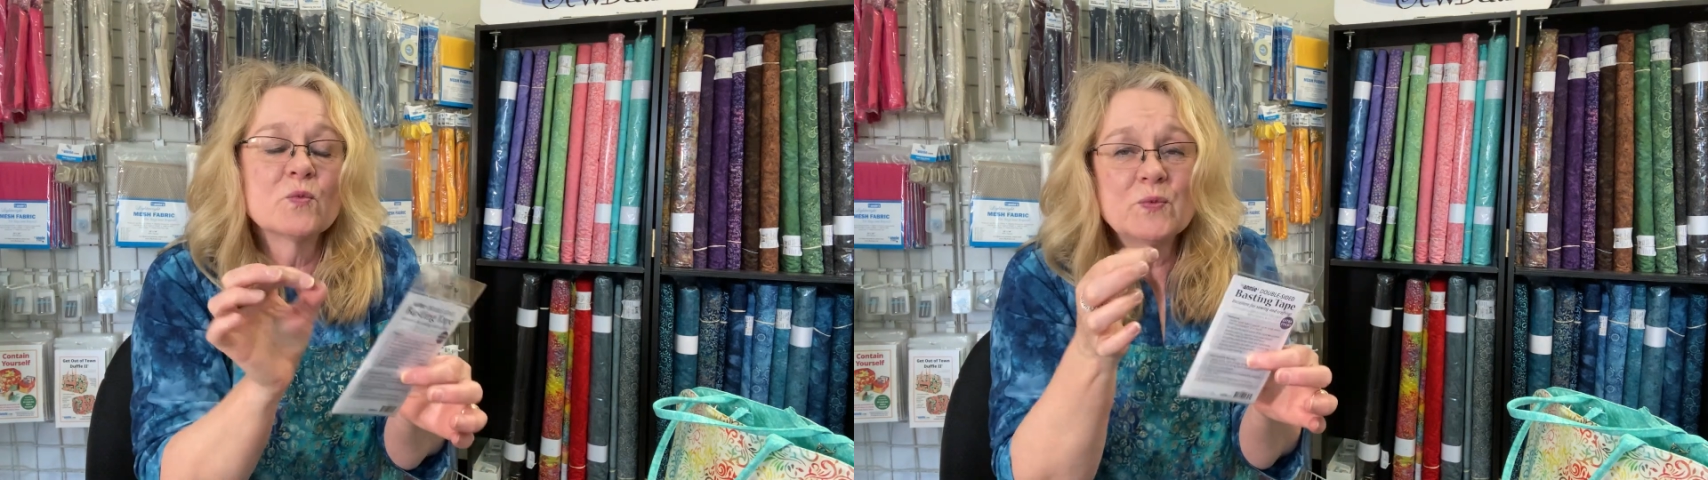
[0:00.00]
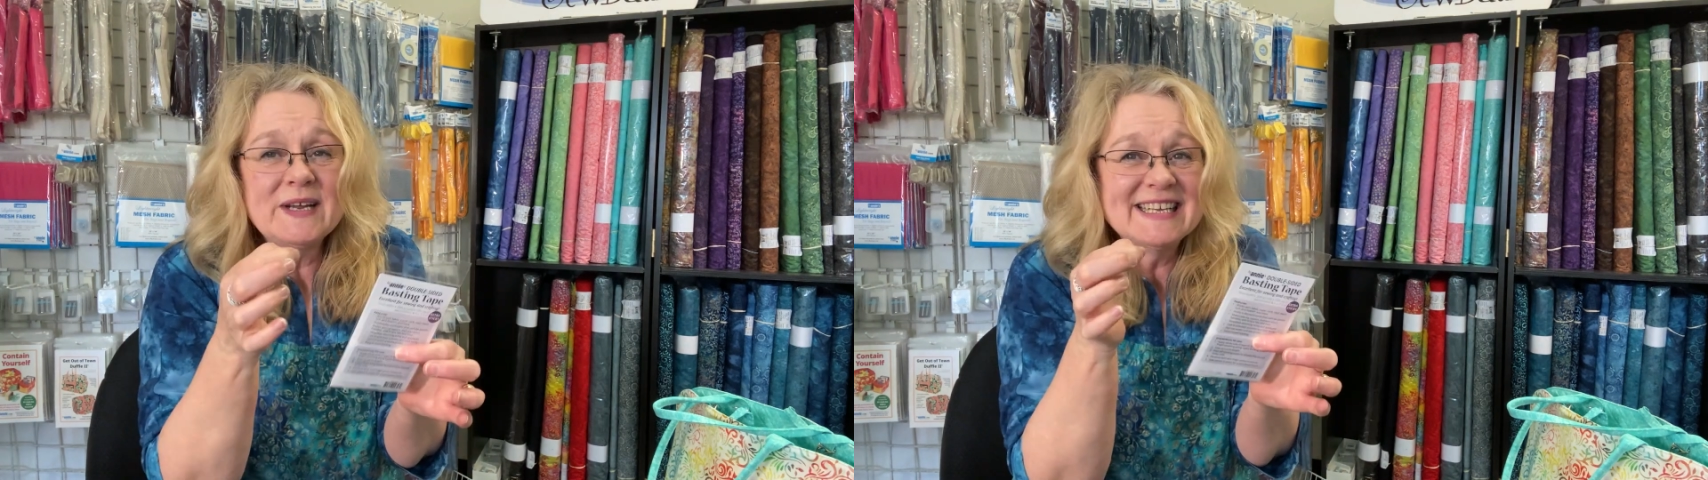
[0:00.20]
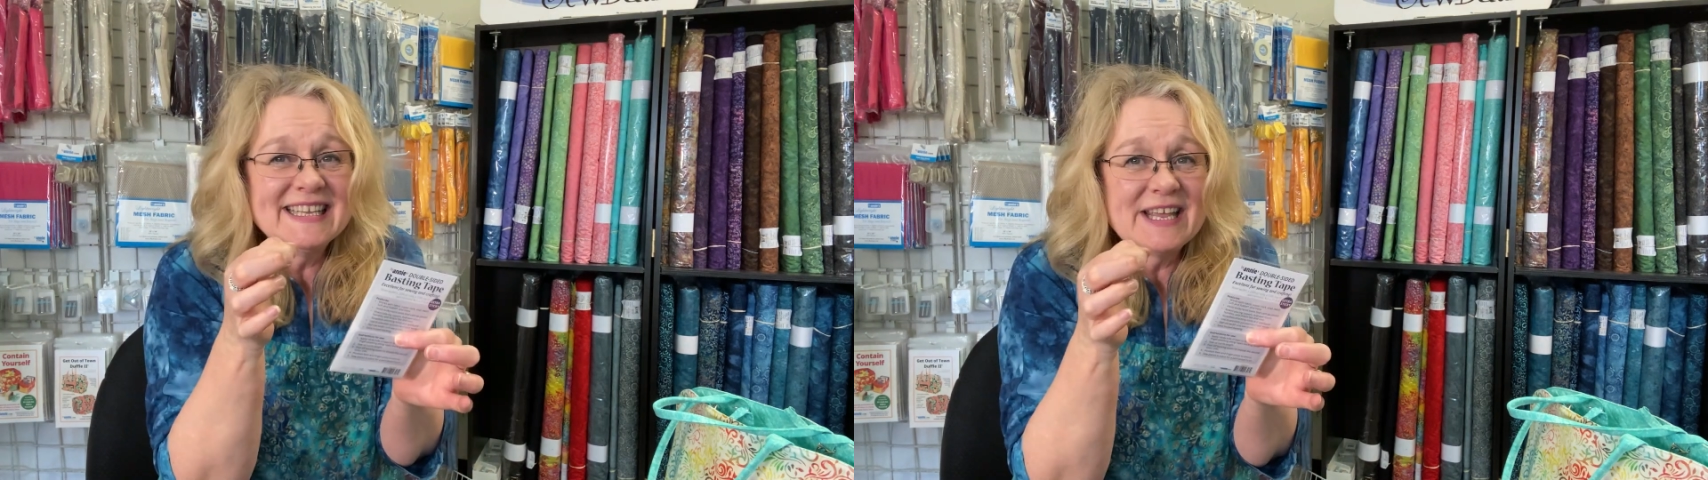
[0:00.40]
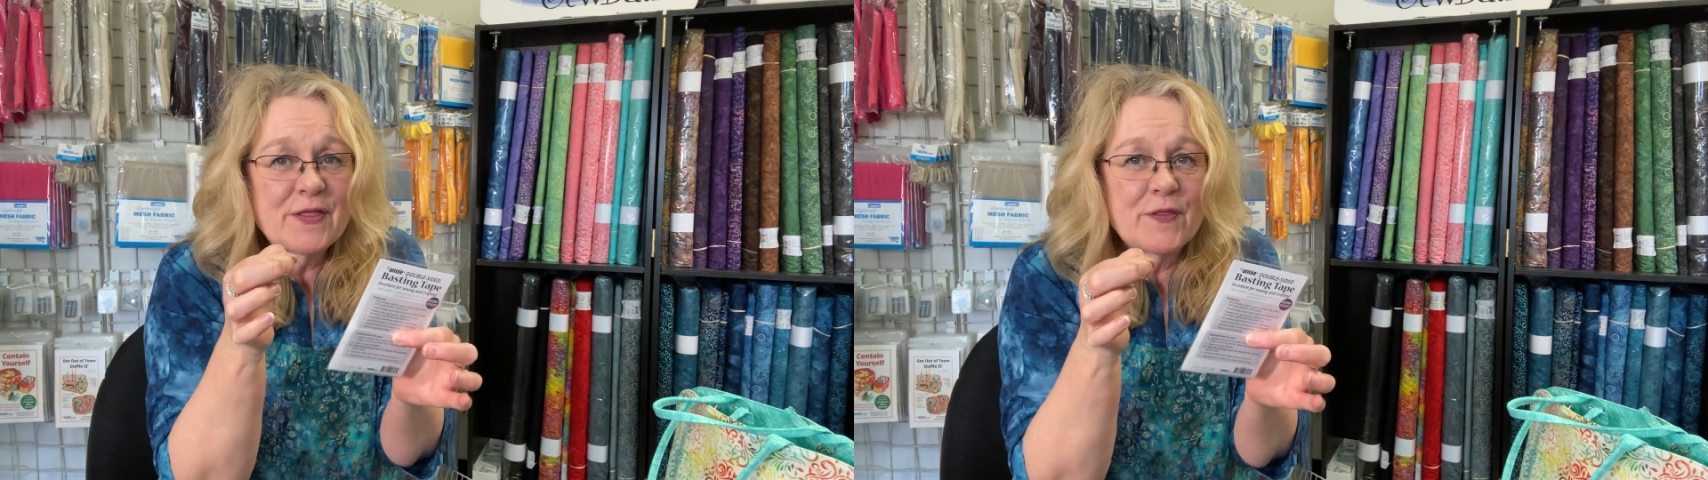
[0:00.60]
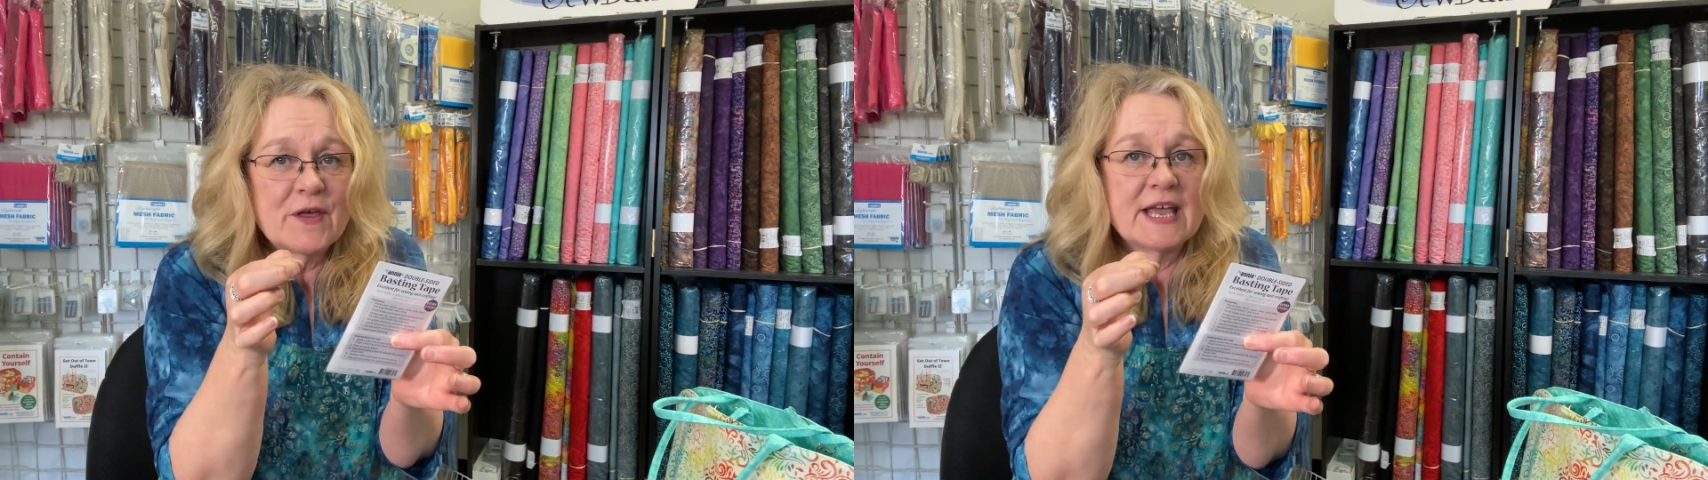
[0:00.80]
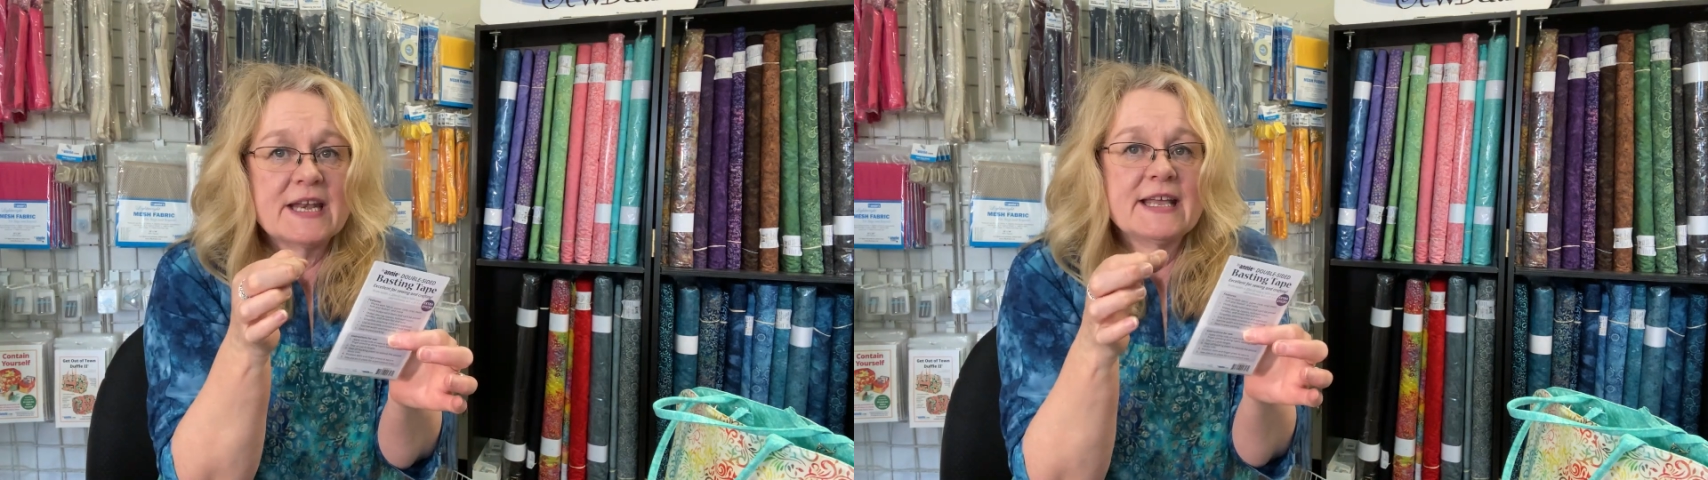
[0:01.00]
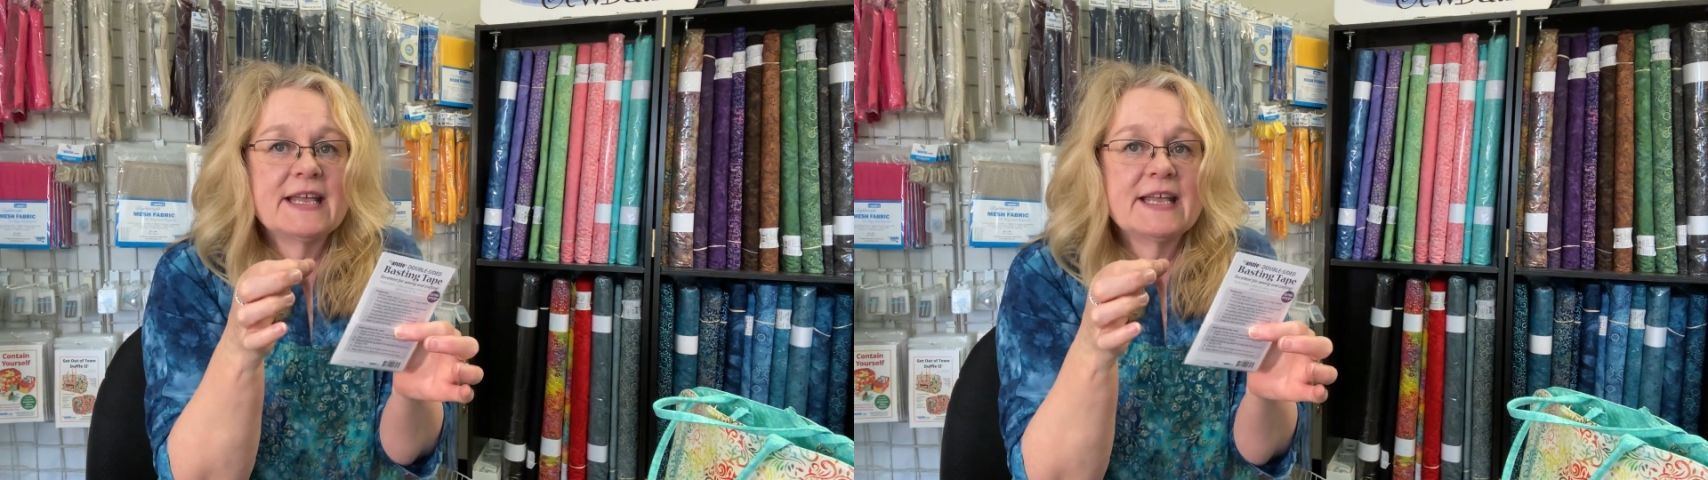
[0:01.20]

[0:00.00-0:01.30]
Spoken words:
really thin.